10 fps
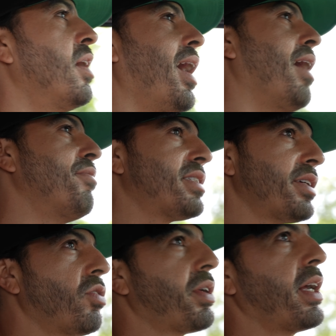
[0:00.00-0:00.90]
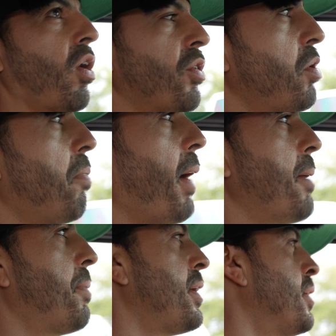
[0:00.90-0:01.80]
Obviously, you don't get all new
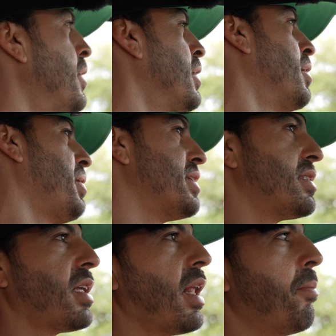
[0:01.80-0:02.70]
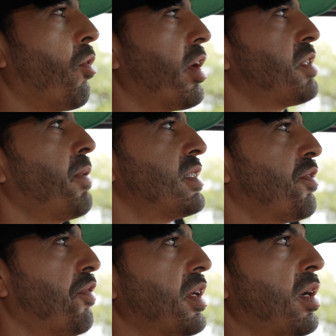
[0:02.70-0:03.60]
piping because it's a lot more expensive for the